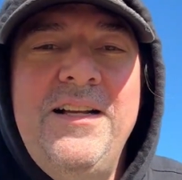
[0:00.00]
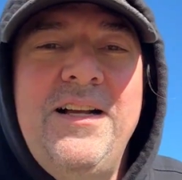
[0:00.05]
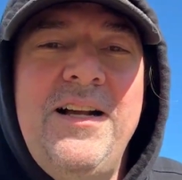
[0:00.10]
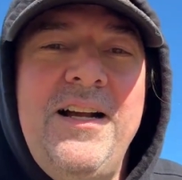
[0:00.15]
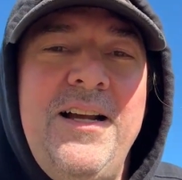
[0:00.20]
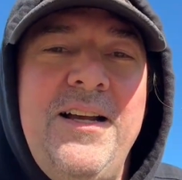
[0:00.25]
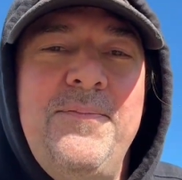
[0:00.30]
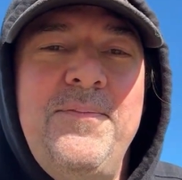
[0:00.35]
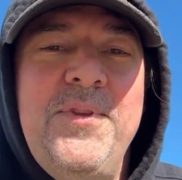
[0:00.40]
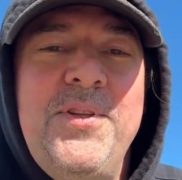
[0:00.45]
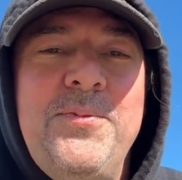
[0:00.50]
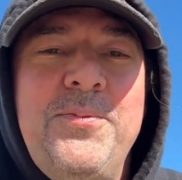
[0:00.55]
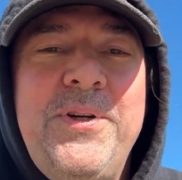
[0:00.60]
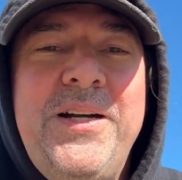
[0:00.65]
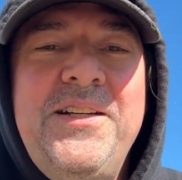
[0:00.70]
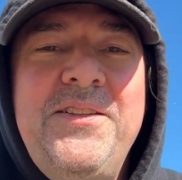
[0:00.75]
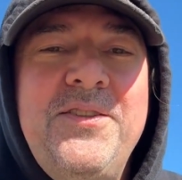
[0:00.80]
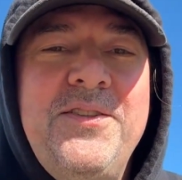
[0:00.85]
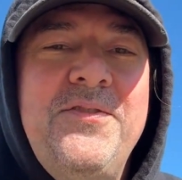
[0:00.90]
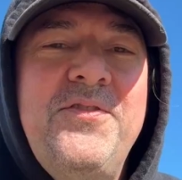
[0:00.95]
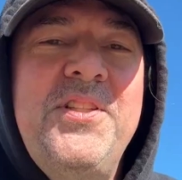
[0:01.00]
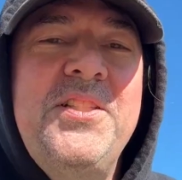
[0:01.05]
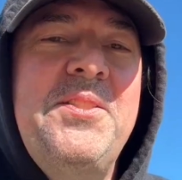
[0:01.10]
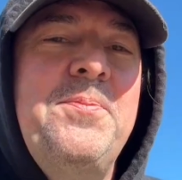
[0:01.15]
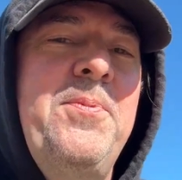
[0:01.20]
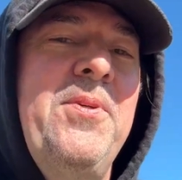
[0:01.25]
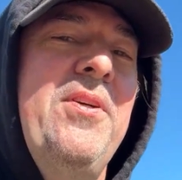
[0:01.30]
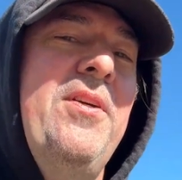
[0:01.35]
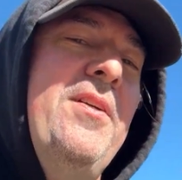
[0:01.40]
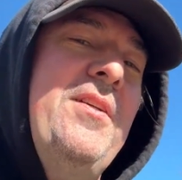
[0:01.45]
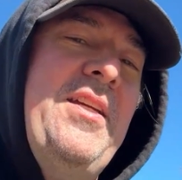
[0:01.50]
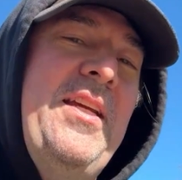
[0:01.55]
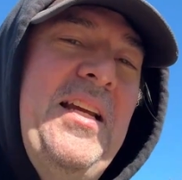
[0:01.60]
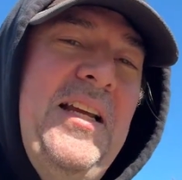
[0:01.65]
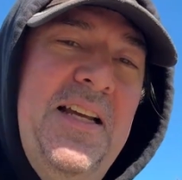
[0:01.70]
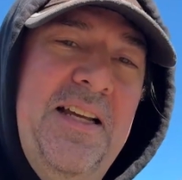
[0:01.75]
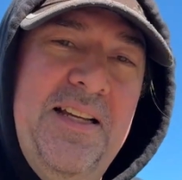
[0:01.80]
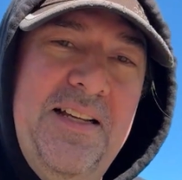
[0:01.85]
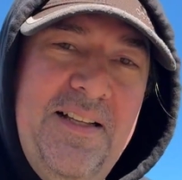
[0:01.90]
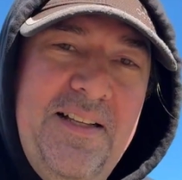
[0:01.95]
I'm the writer of this book,
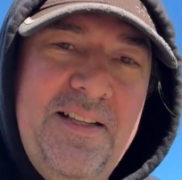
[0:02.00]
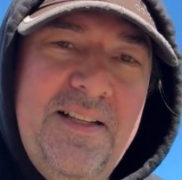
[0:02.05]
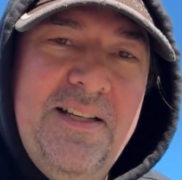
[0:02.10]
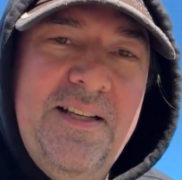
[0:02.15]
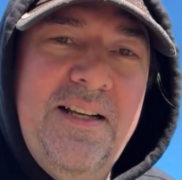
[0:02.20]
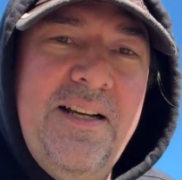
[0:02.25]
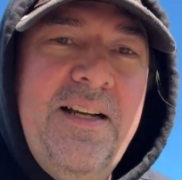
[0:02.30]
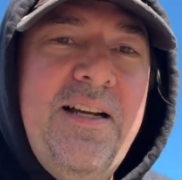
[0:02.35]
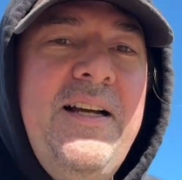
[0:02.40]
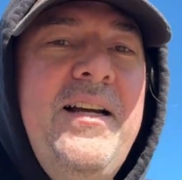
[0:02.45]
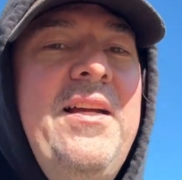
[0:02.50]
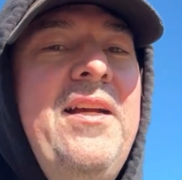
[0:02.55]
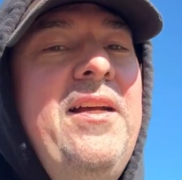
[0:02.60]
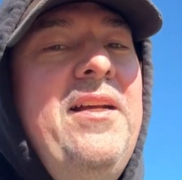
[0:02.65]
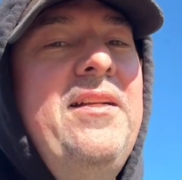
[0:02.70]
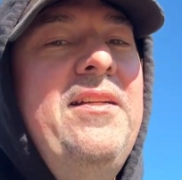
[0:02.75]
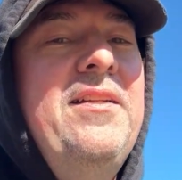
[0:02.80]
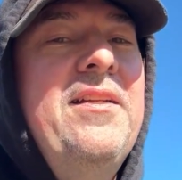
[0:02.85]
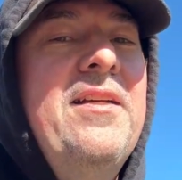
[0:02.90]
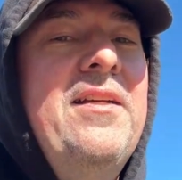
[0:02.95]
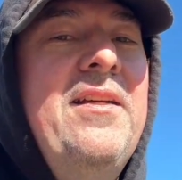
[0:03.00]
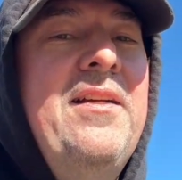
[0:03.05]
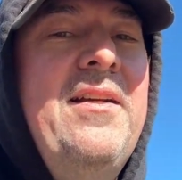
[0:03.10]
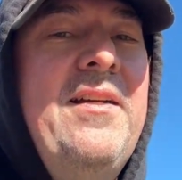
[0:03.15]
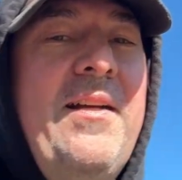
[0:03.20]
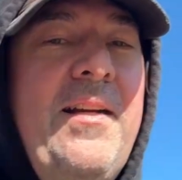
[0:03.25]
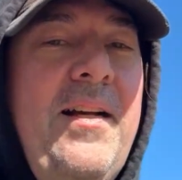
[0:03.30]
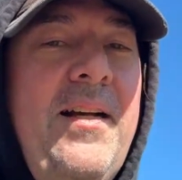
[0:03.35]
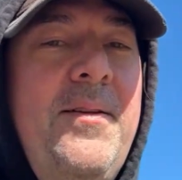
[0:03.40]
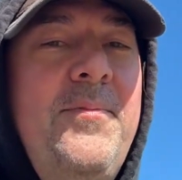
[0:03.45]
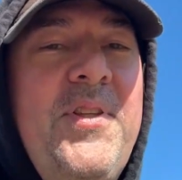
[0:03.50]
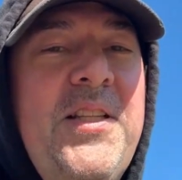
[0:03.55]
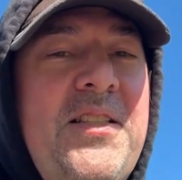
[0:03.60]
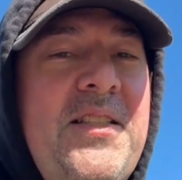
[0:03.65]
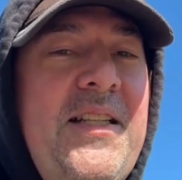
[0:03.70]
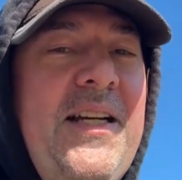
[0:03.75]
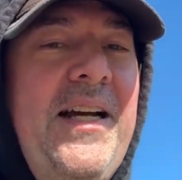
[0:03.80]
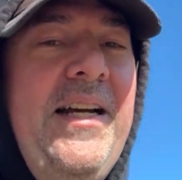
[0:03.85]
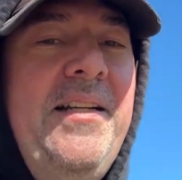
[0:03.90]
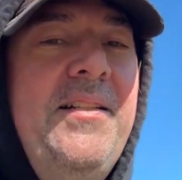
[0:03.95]
and I'm the
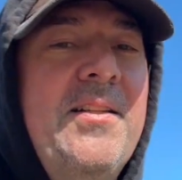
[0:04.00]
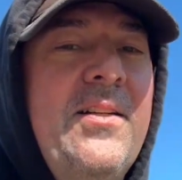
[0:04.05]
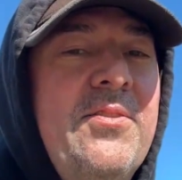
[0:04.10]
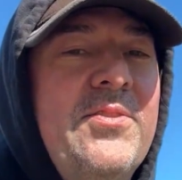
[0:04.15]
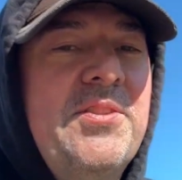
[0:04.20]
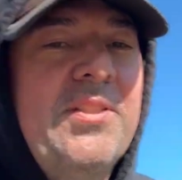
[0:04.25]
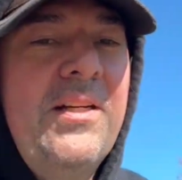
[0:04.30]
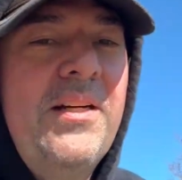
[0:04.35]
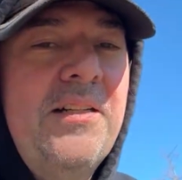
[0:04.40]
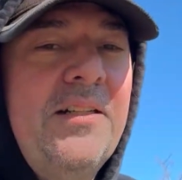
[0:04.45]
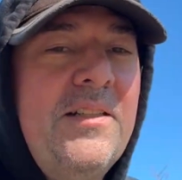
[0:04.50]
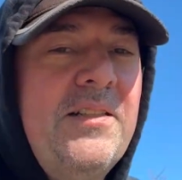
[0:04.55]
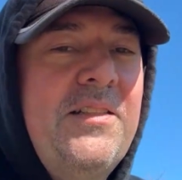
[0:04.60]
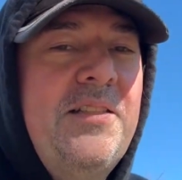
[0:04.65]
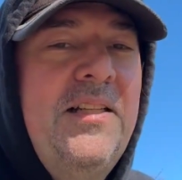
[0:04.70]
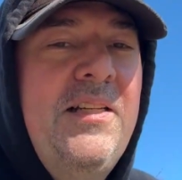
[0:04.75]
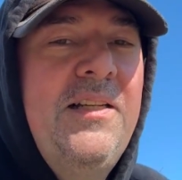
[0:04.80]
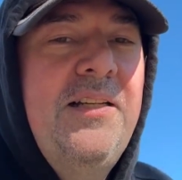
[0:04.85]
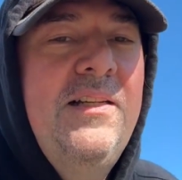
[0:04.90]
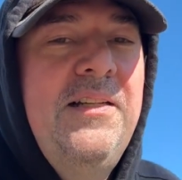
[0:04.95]
sky notes artist.